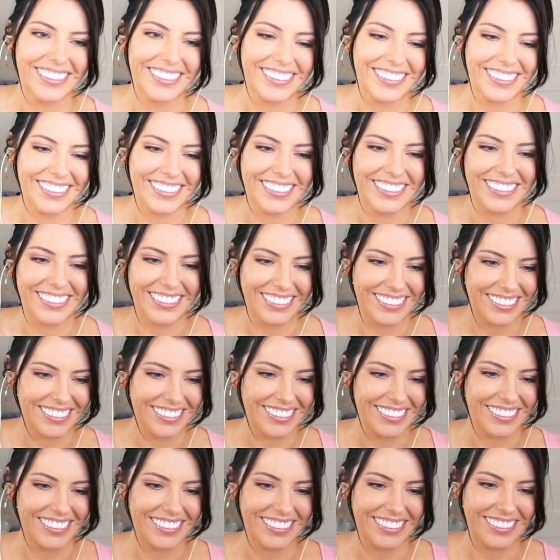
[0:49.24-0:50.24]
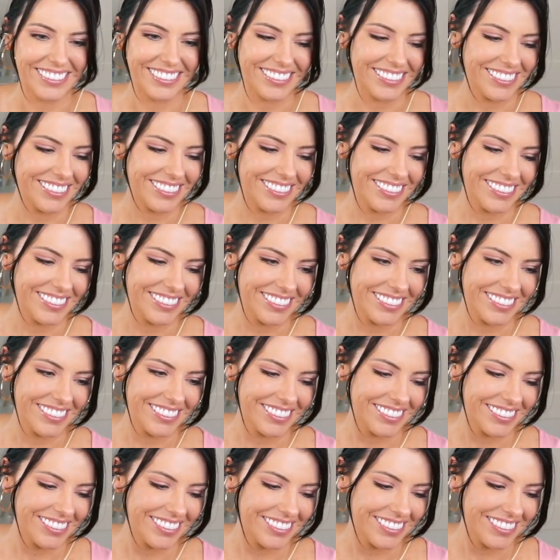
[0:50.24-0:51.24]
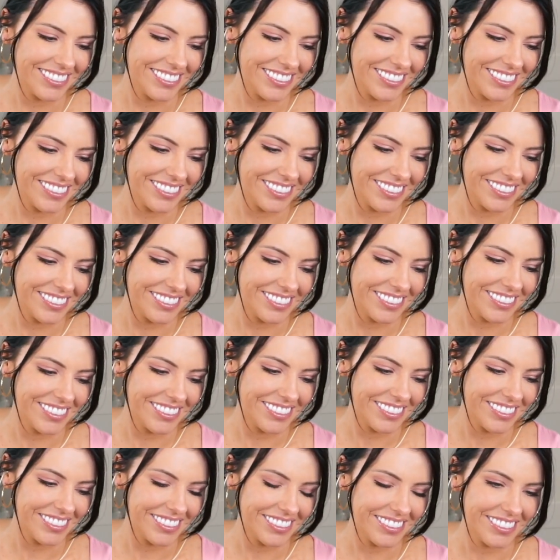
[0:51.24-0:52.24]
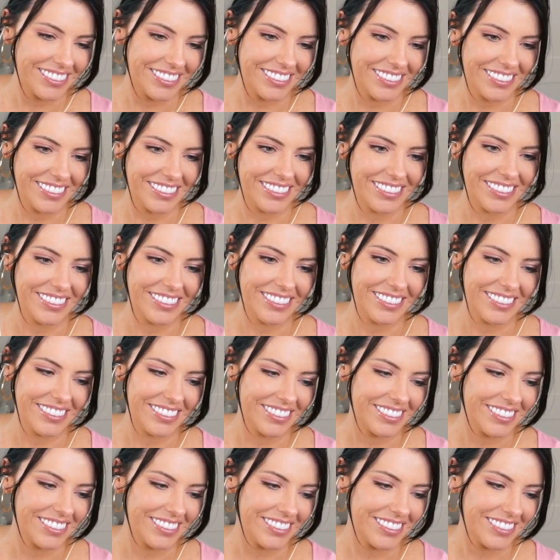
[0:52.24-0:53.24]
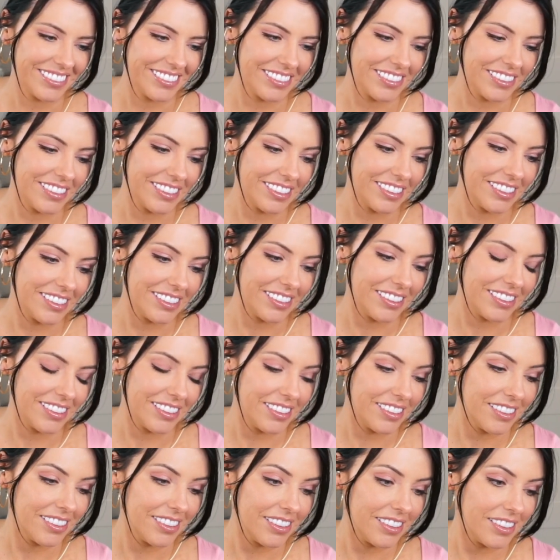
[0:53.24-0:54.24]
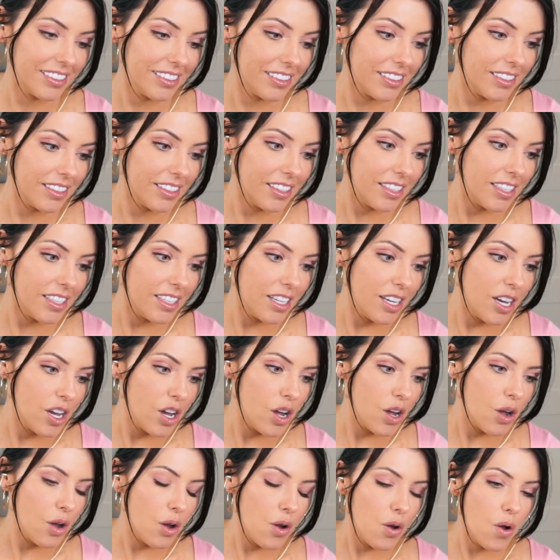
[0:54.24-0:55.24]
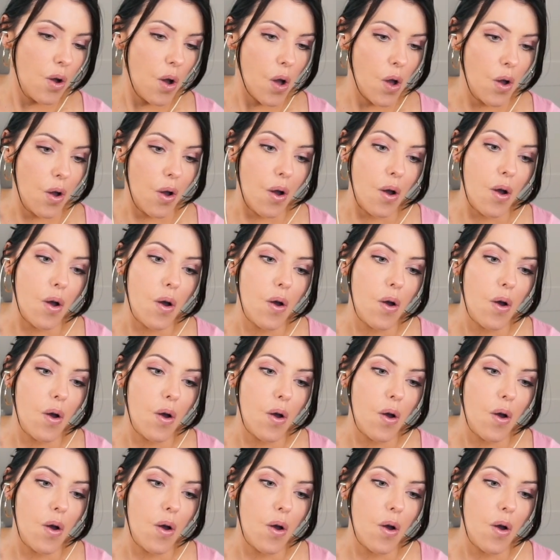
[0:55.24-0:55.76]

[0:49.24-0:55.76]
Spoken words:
[no speech]